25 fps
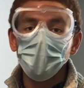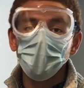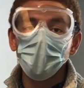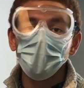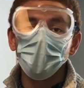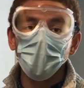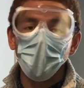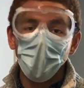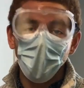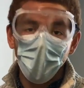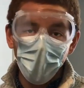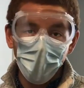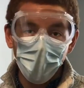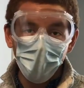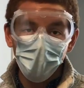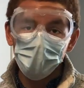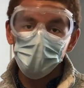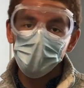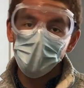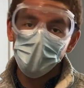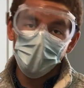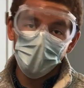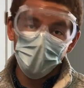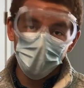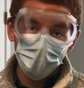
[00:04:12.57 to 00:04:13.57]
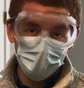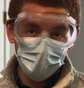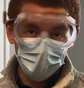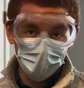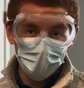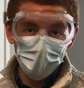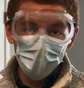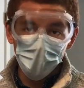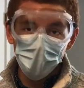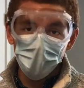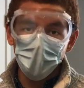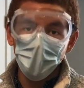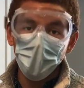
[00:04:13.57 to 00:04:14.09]
of how to use the
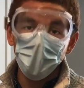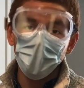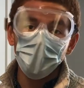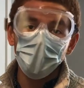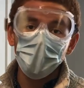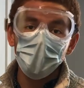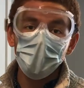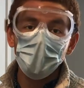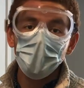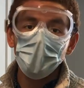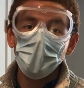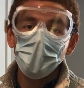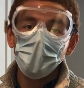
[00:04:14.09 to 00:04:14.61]
sprayer.